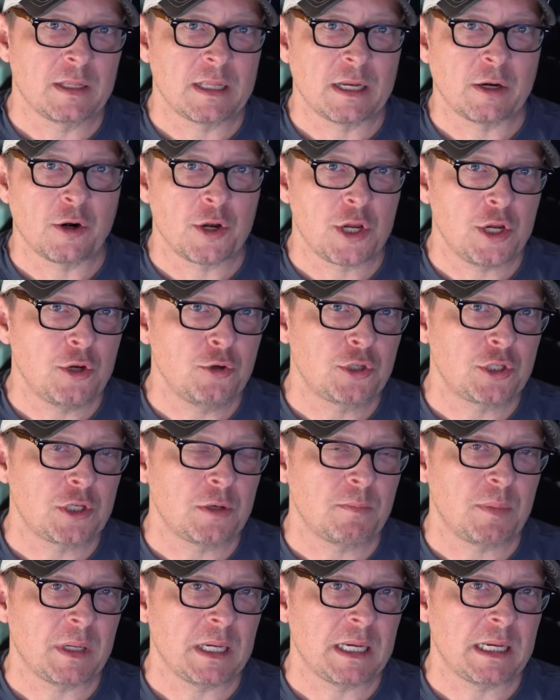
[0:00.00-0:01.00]
There used
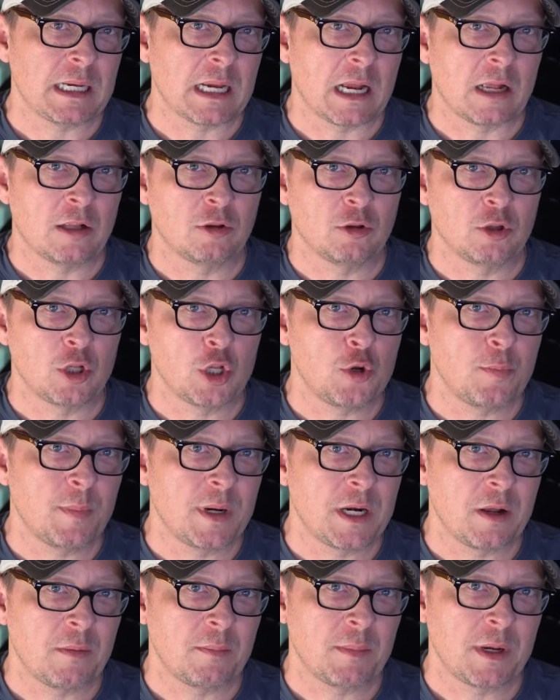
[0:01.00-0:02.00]
to be
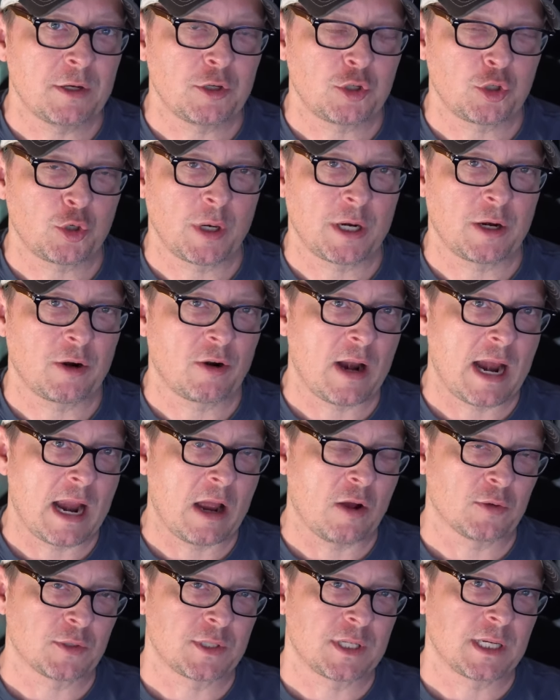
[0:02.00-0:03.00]
aluminum trigger
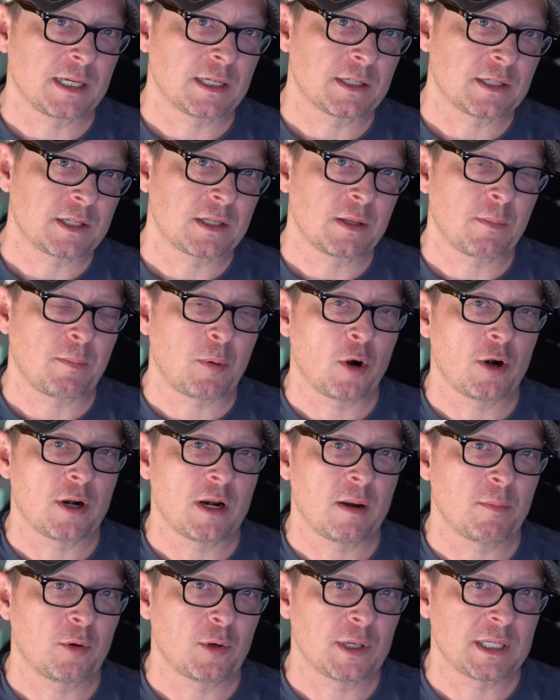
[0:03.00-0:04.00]
housings. The part
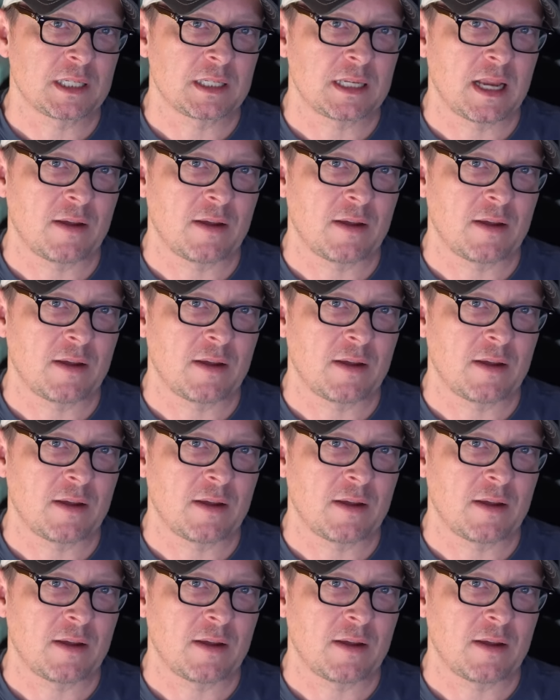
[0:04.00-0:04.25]
number is